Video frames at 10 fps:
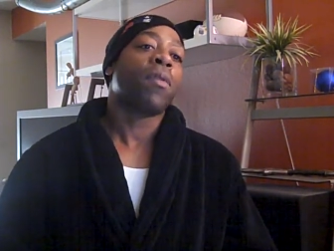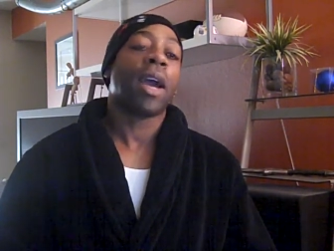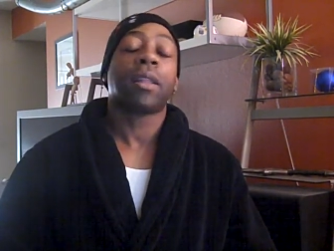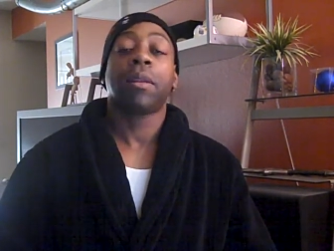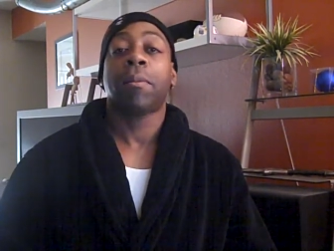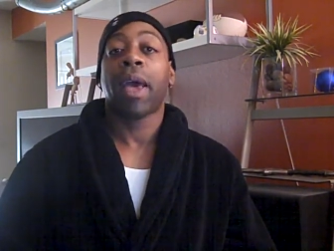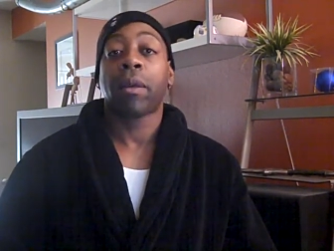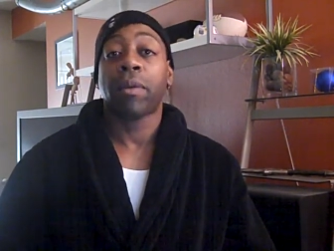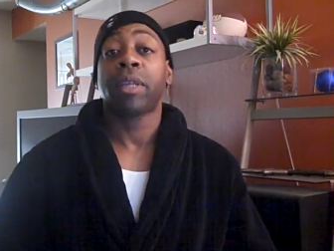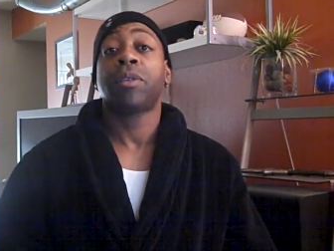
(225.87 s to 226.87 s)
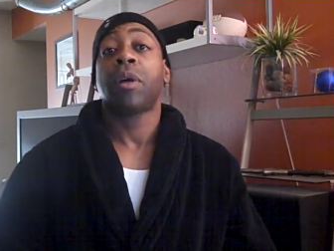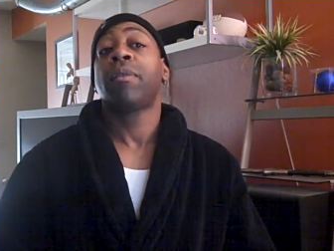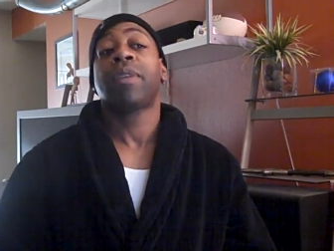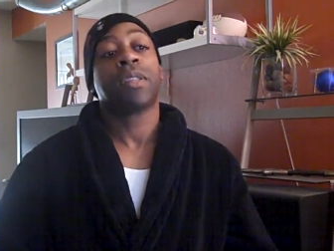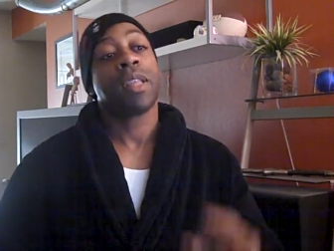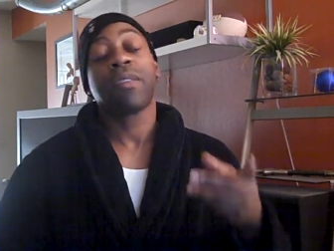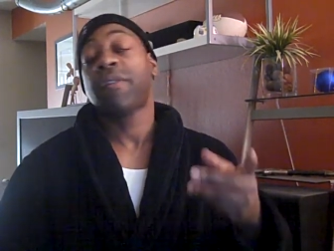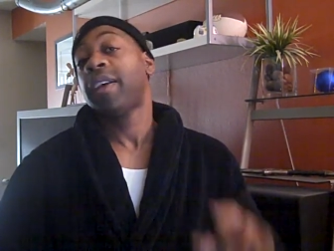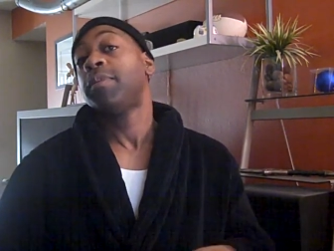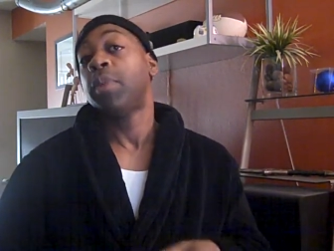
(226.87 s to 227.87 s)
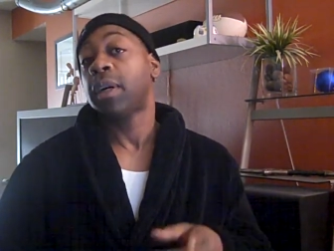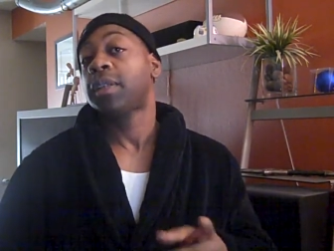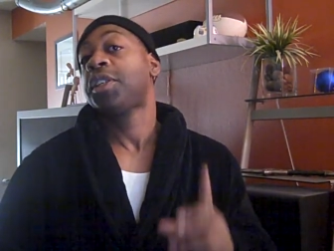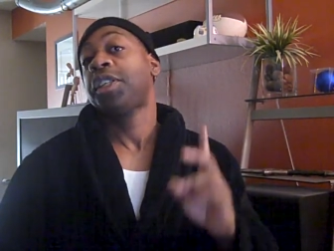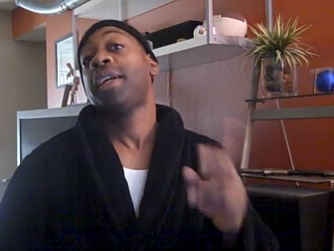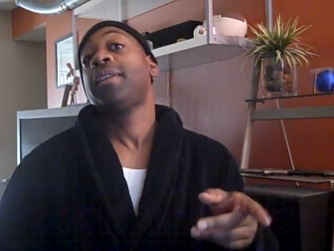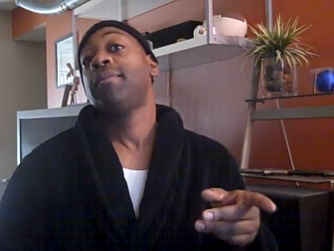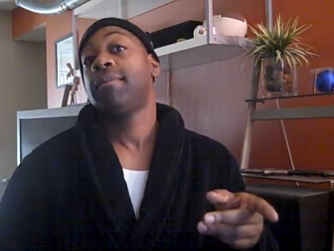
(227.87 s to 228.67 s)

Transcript: Fact of the matter is though, this this Facebook shit